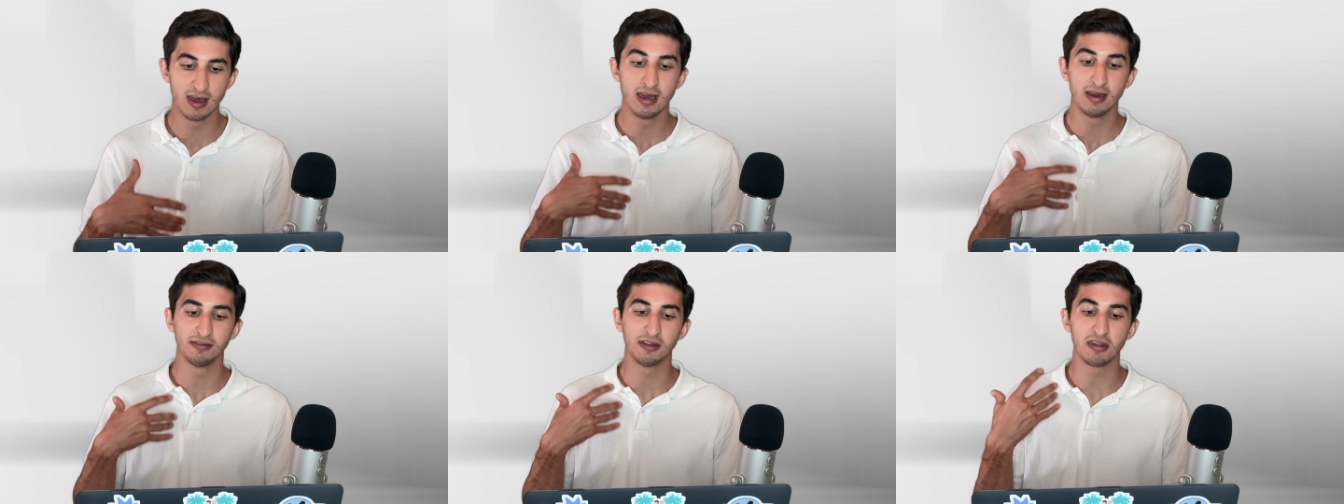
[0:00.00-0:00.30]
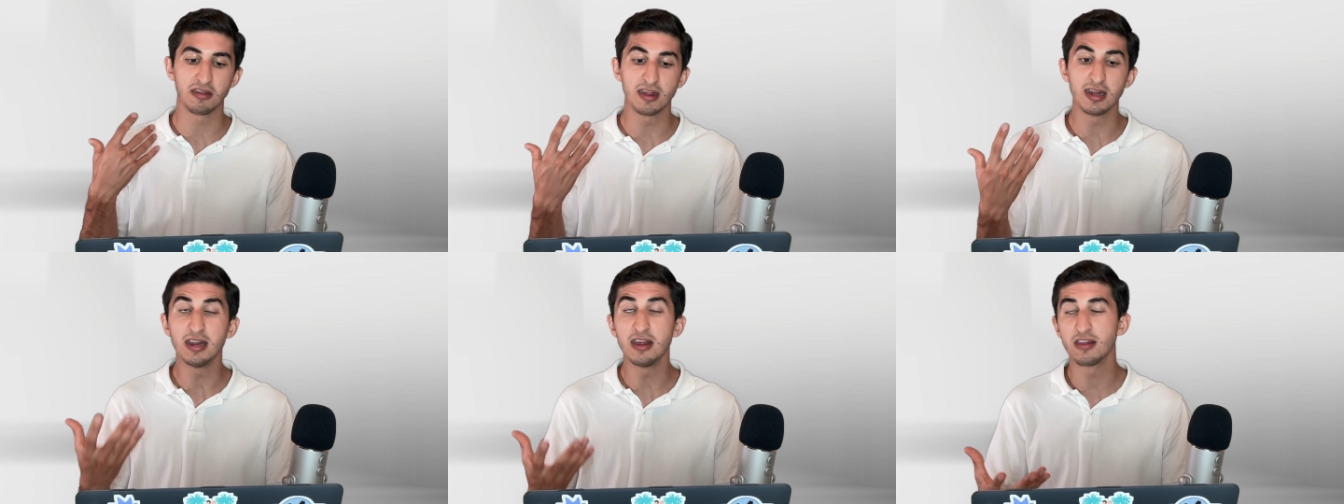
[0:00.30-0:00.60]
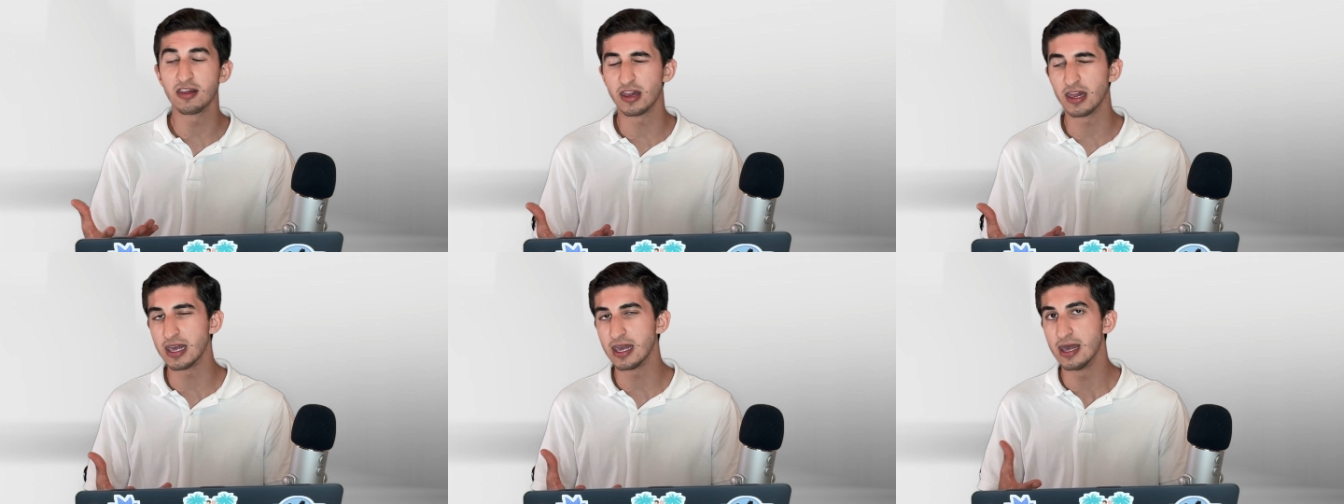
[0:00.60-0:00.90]
the
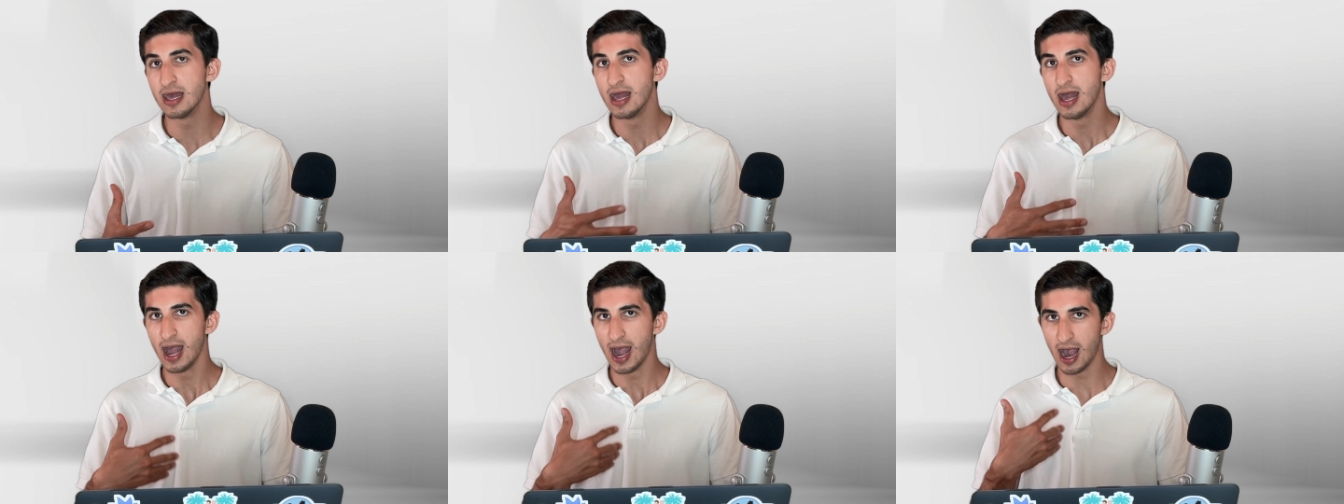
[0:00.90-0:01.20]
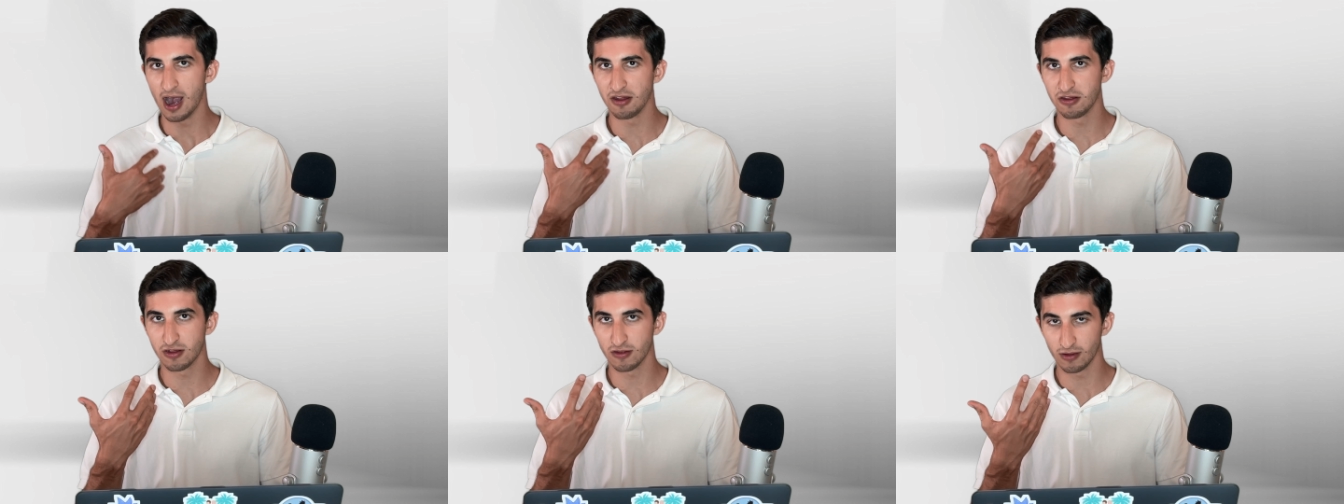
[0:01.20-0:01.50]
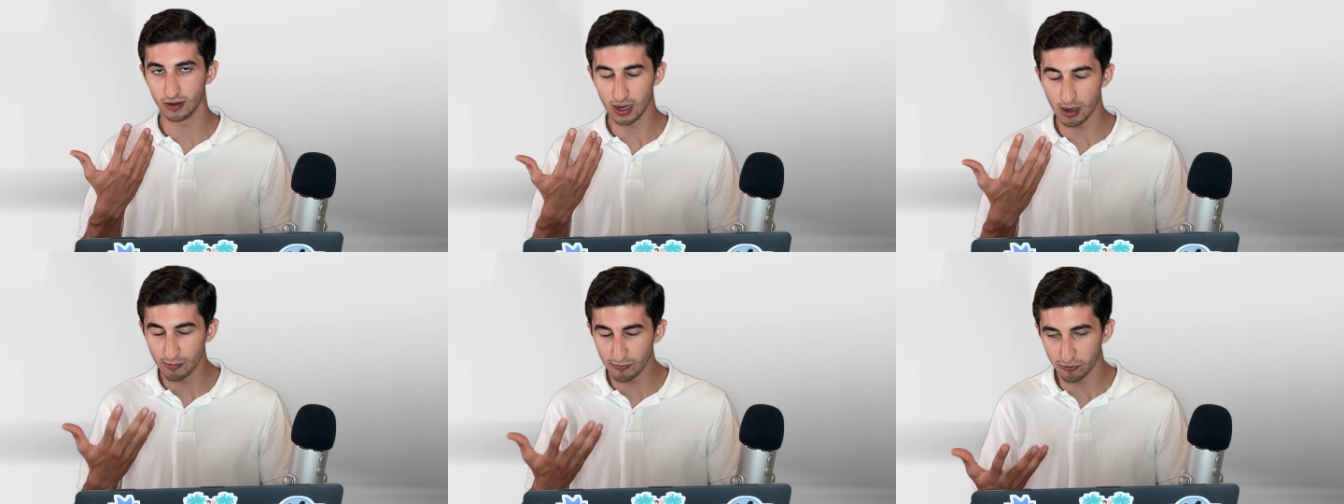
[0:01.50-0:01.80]
CDC has
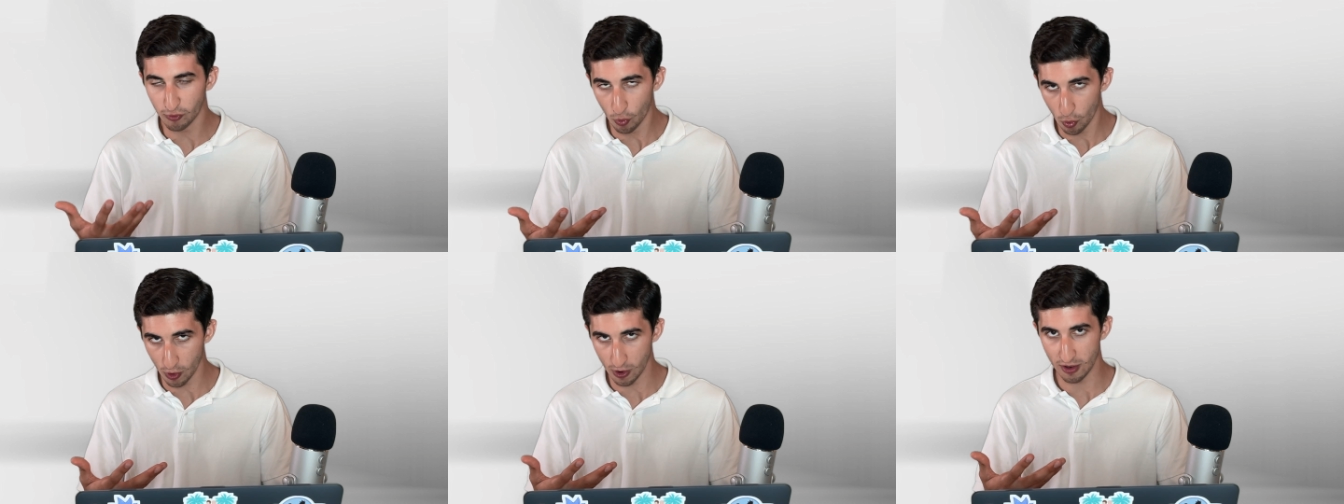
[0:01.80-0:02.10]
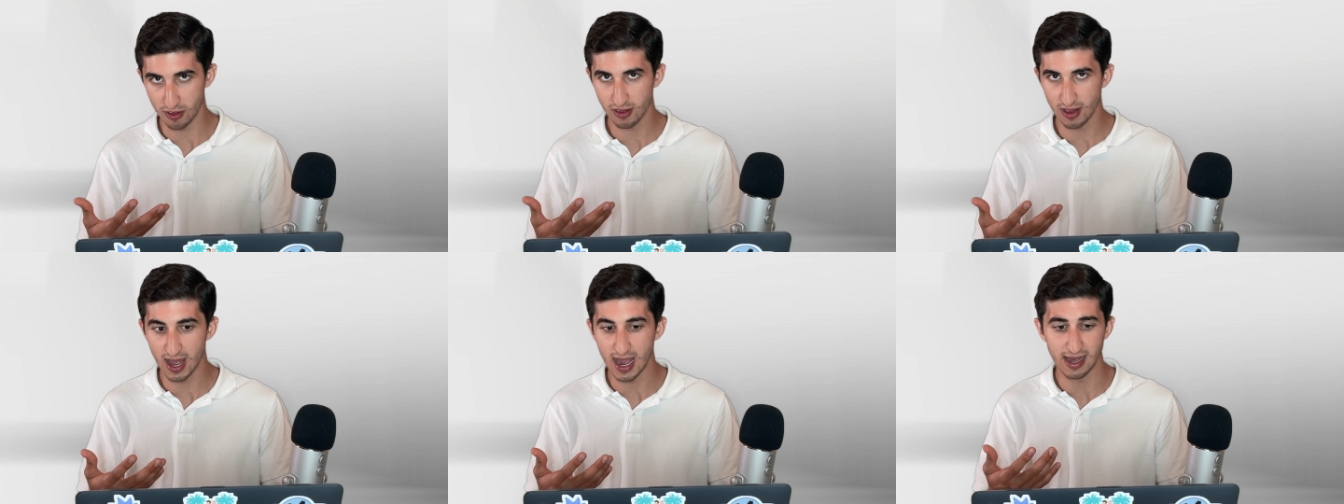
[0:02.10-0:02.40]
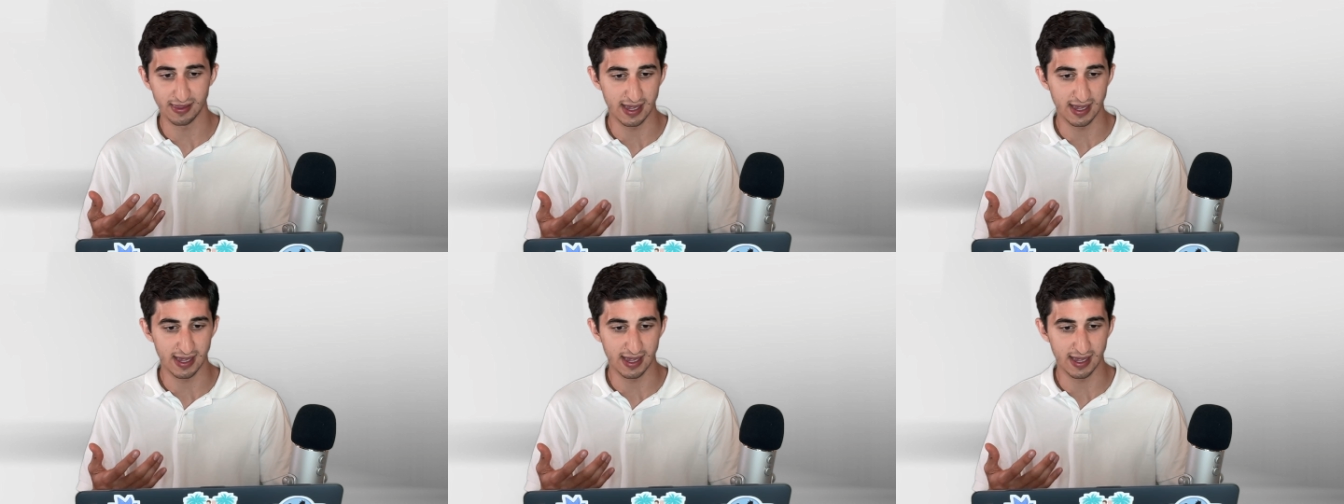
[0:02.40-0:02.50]
come forward saying